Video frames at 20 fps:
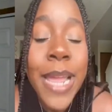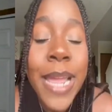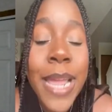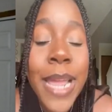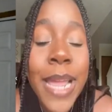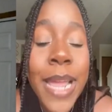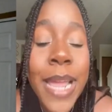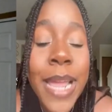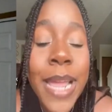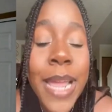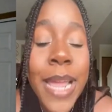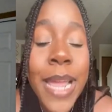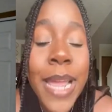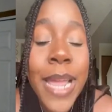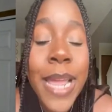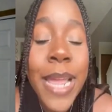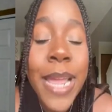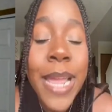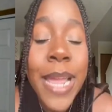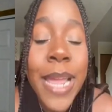
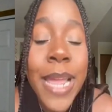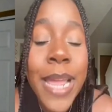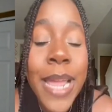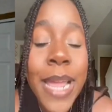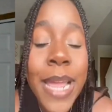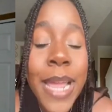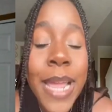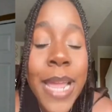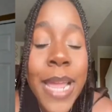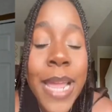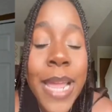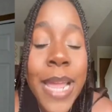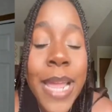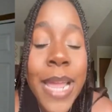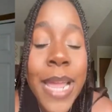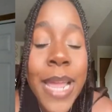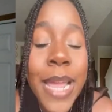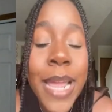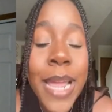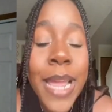
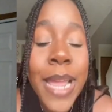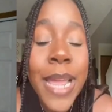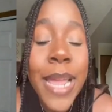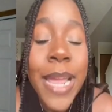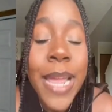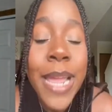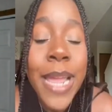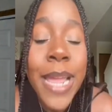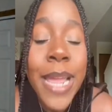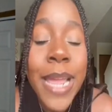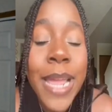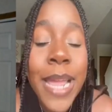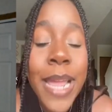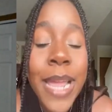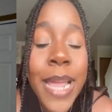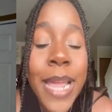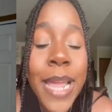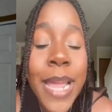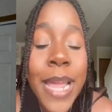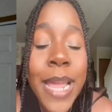
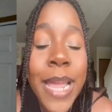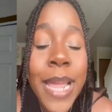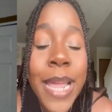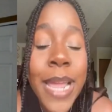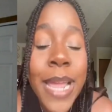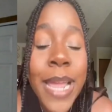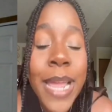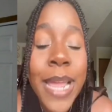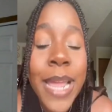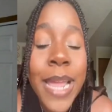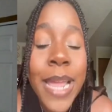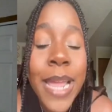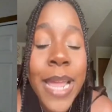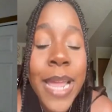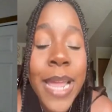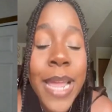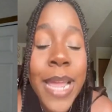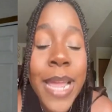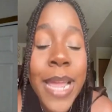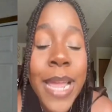
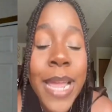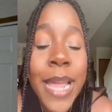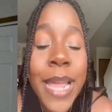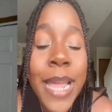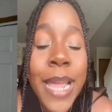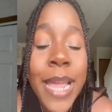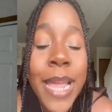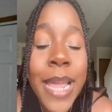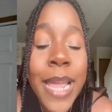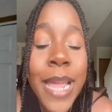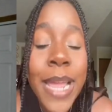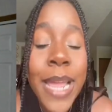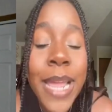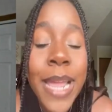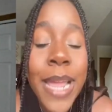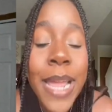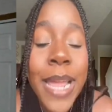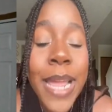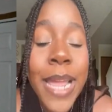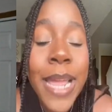
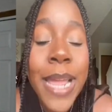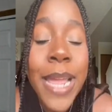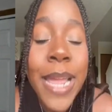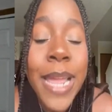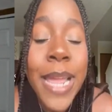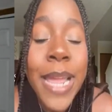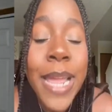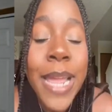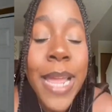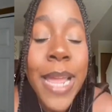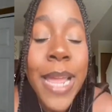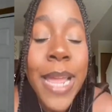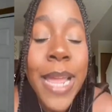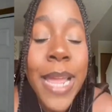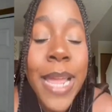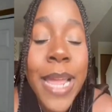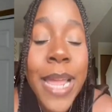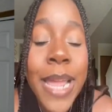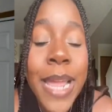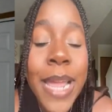This person isn't speaking.